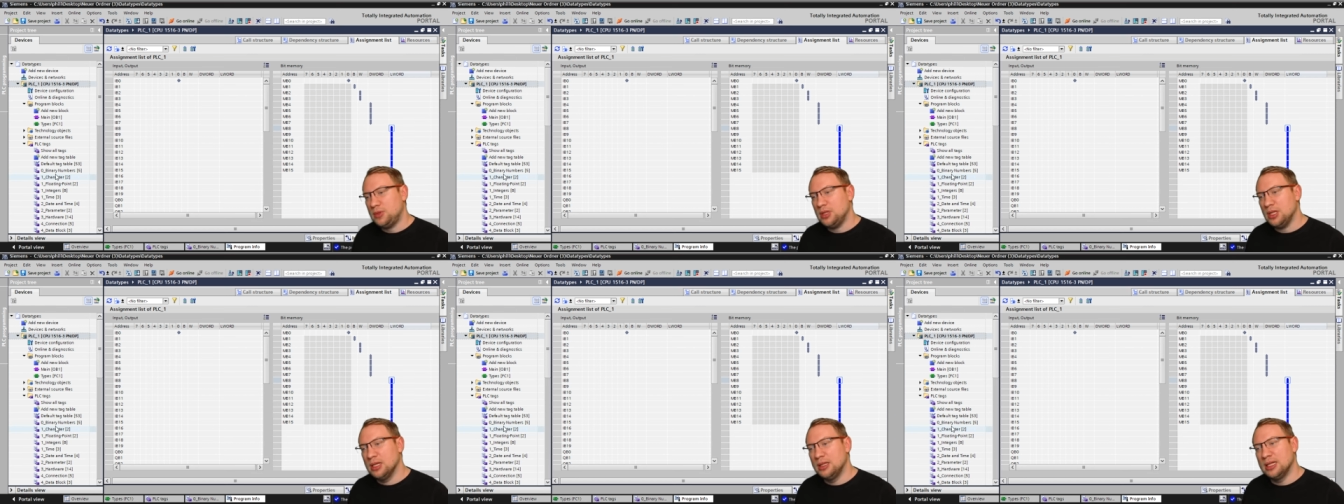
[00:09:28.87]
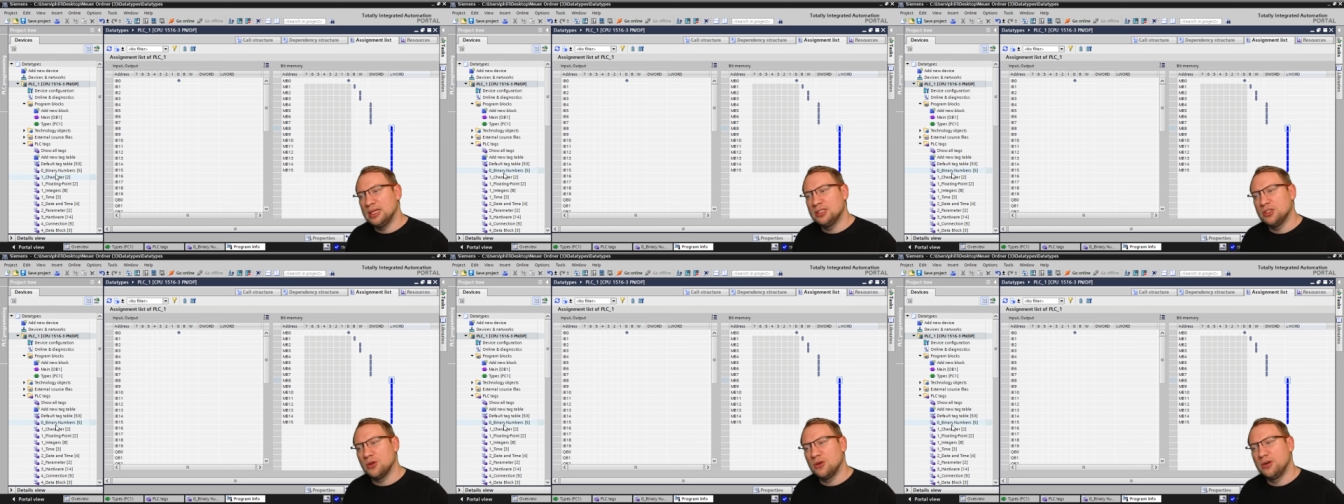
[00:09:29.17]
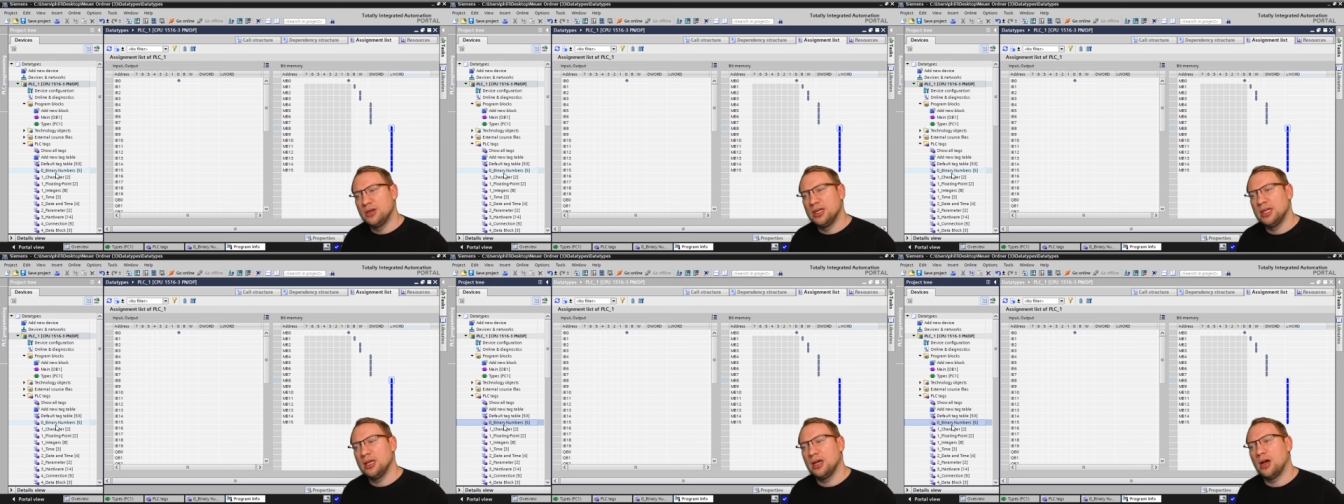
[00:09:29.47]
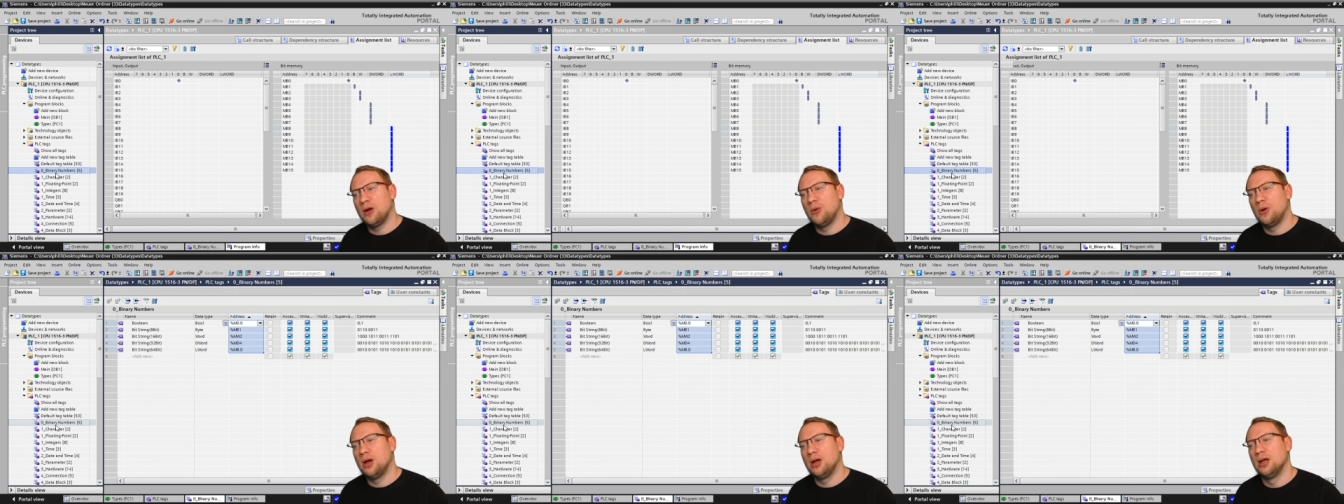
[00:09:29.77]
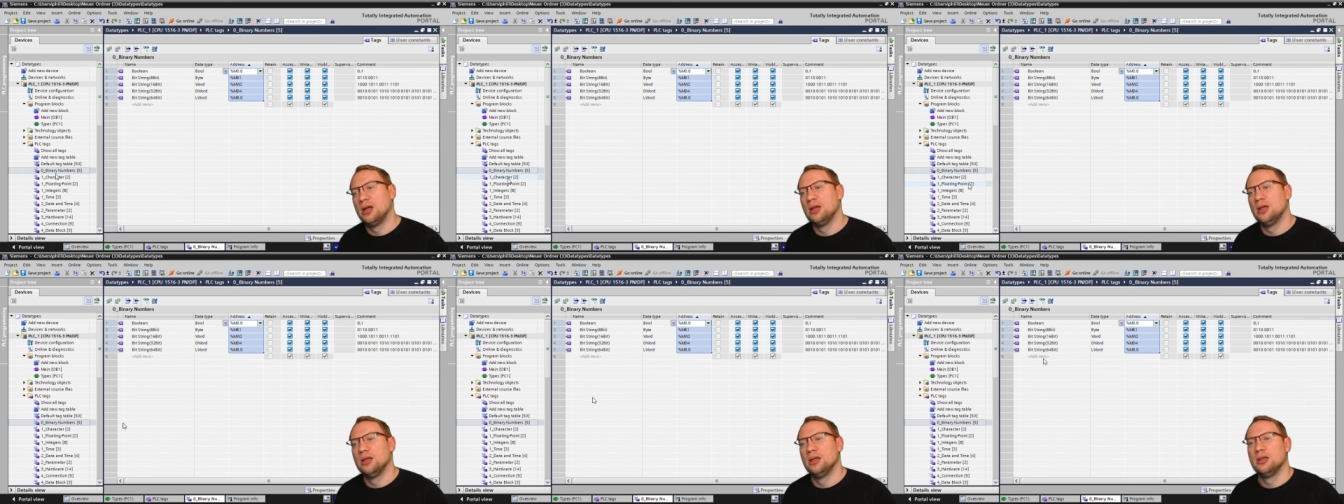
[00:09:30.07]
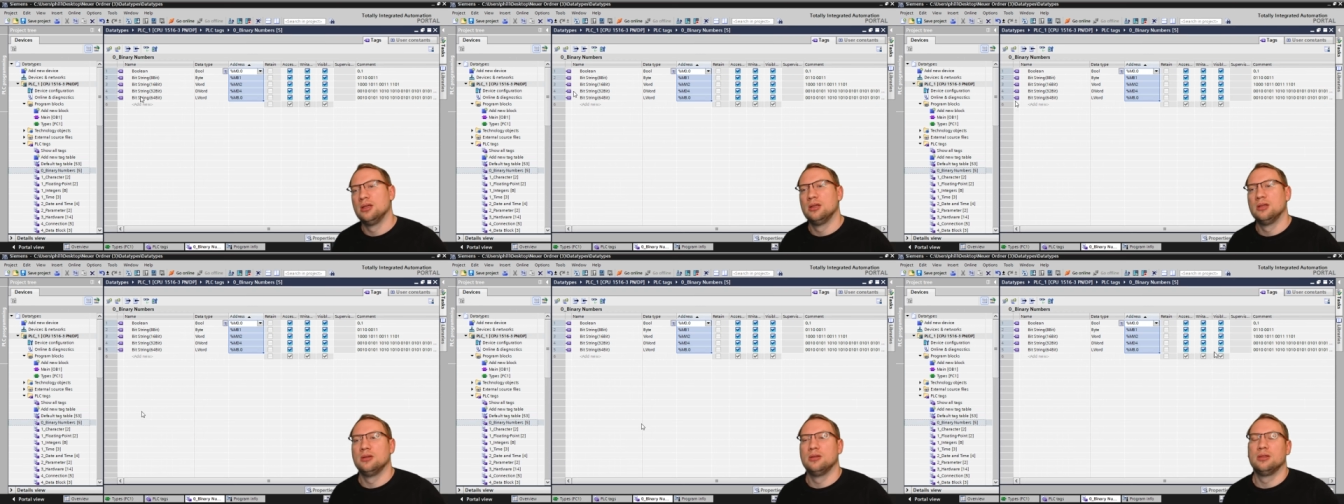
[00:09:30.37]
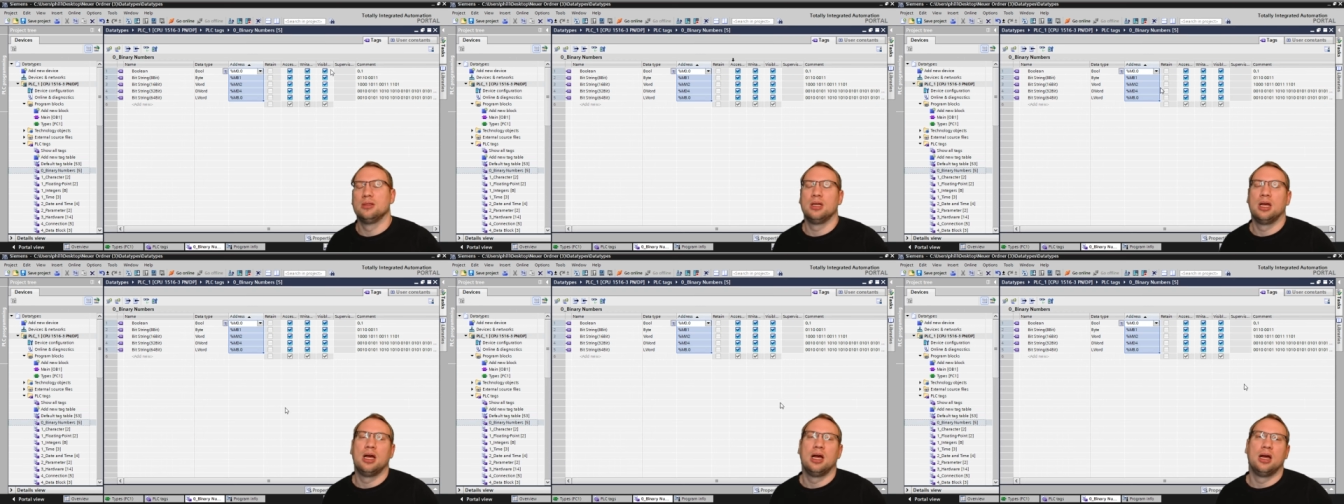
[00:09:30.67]
And that's already our
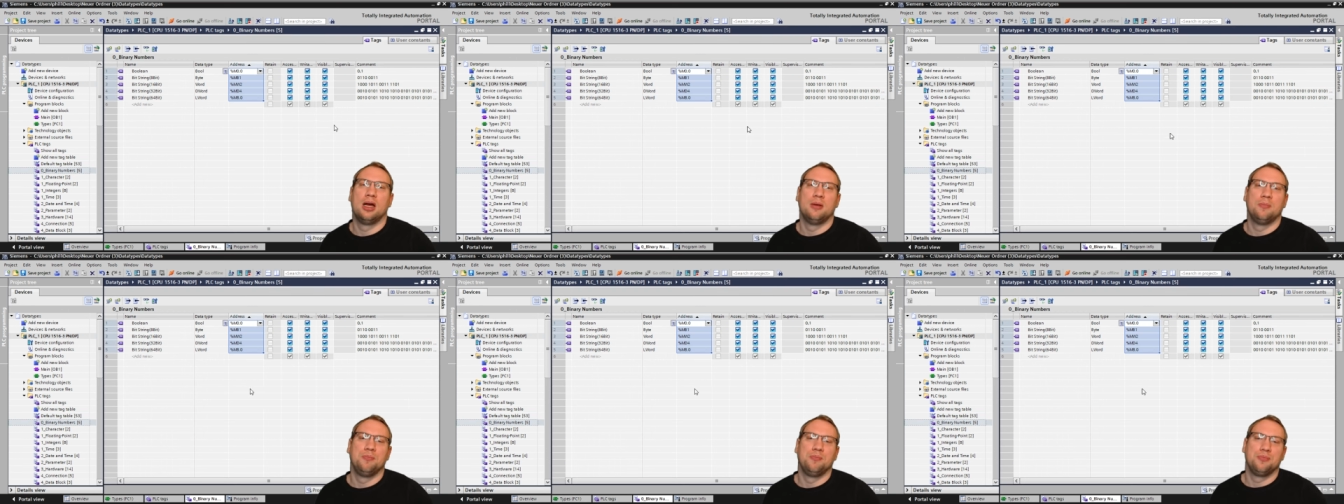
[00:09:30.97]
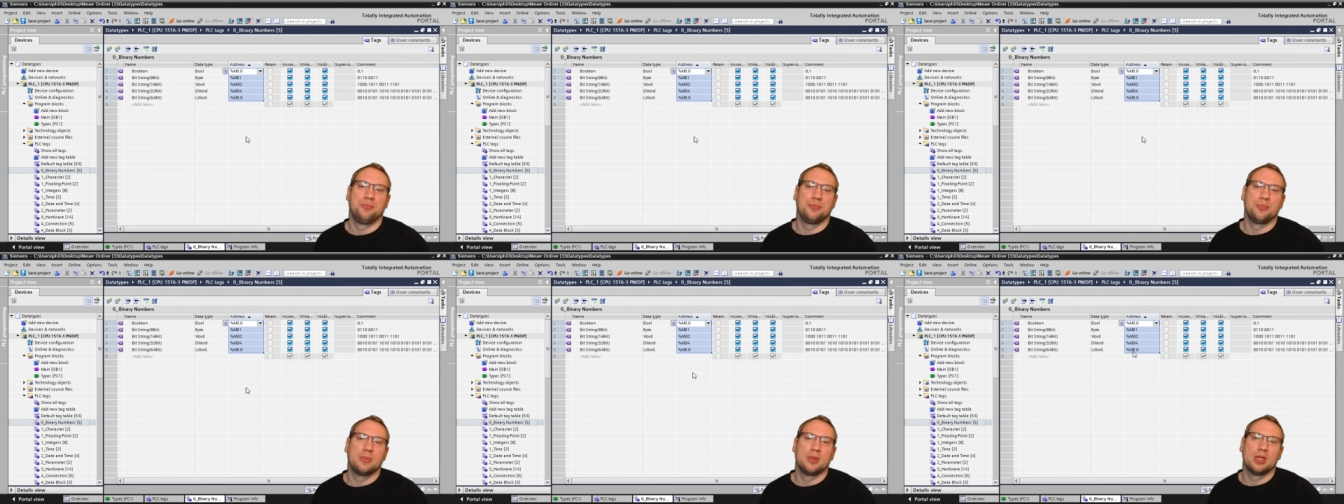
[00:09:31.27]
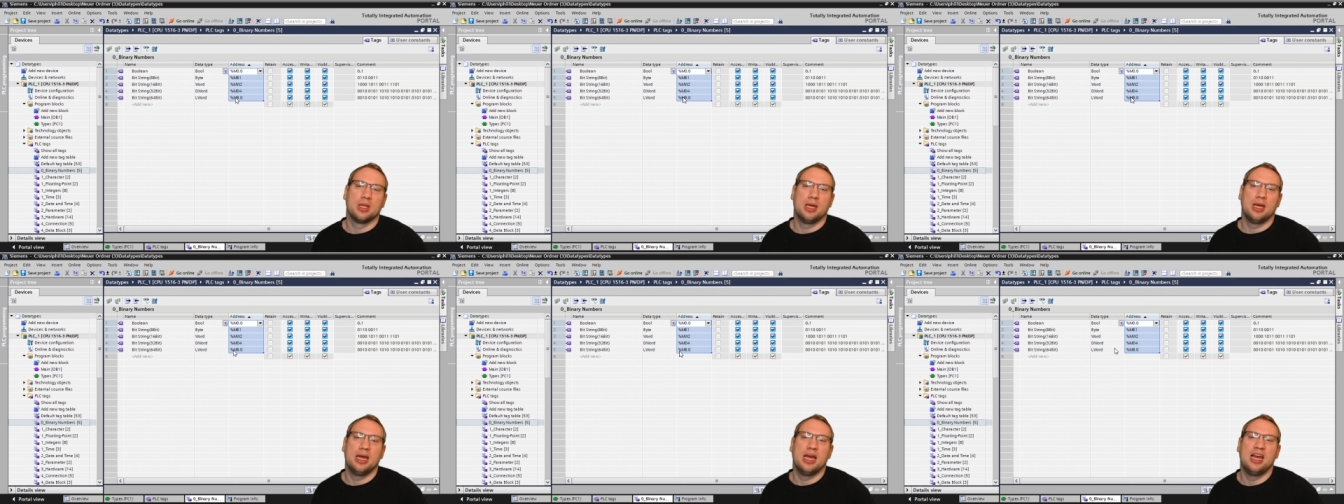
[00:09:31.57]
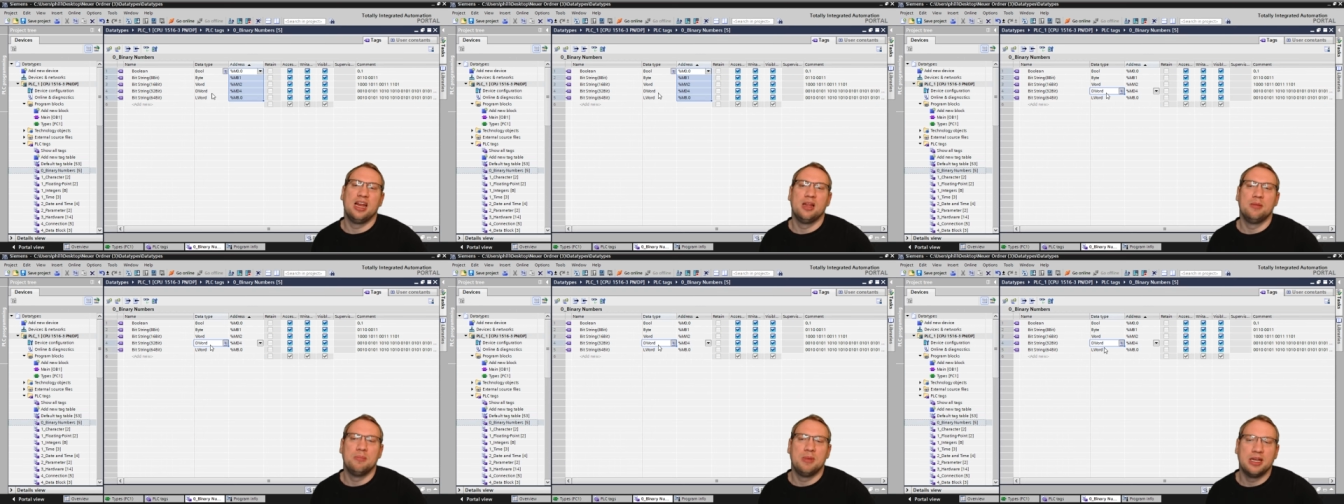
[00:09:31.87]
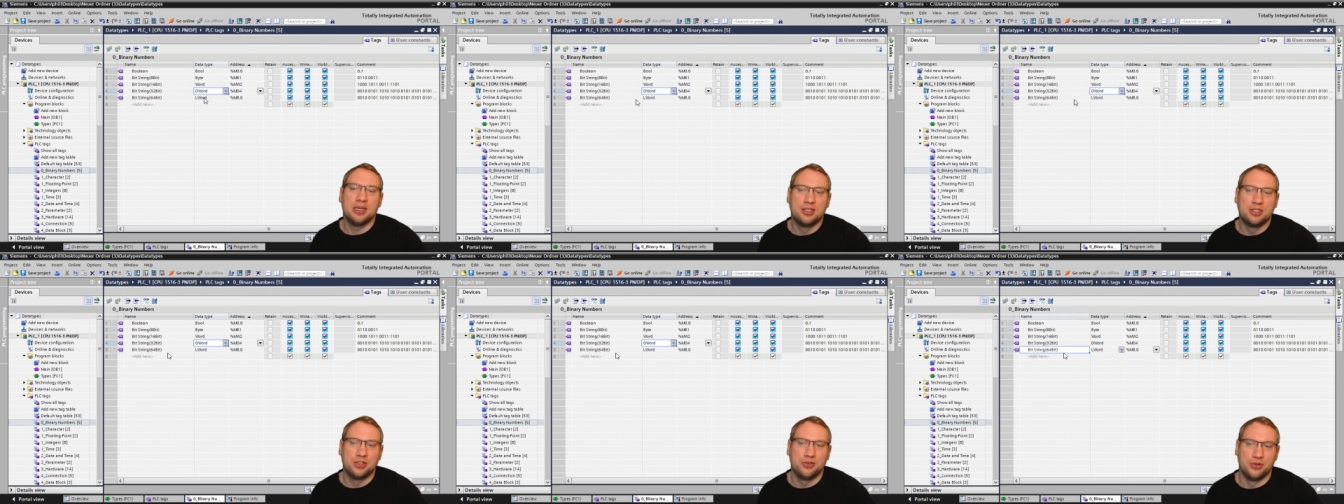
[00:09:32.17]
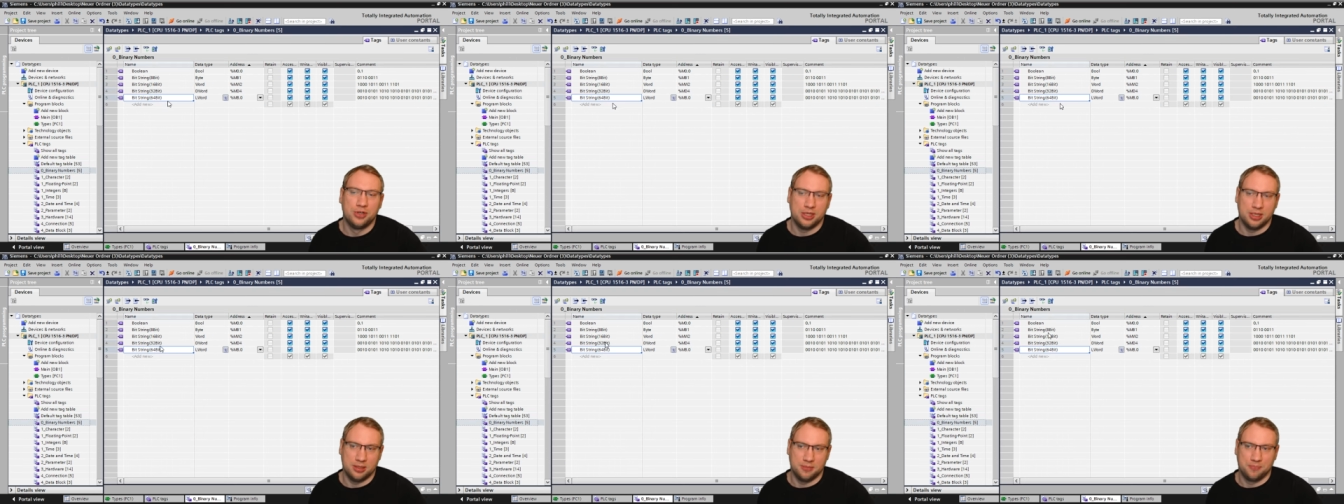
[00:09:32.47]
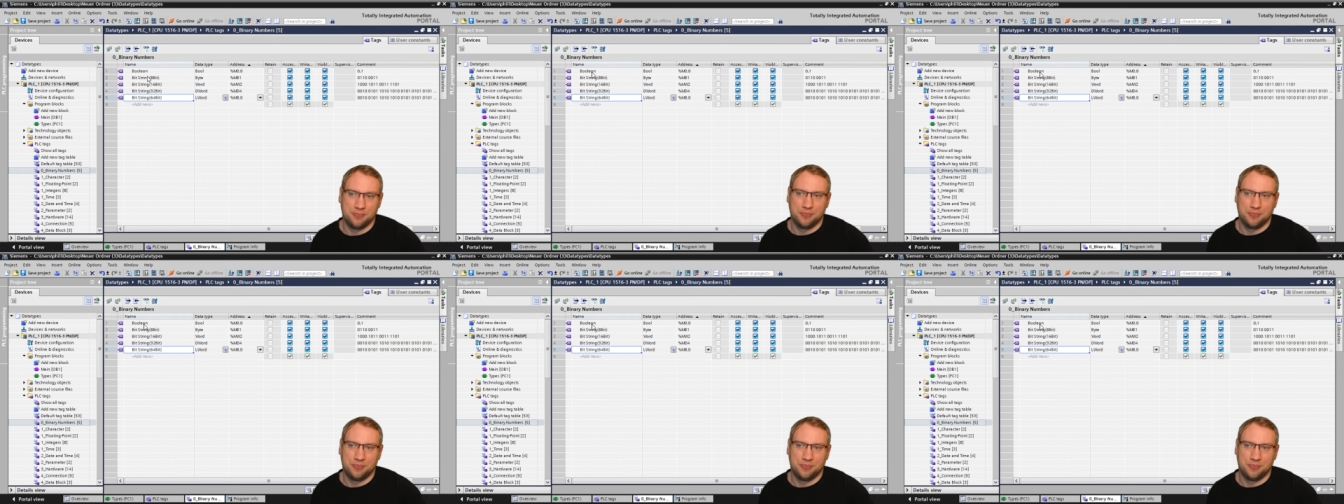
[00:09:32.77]
um, elementary.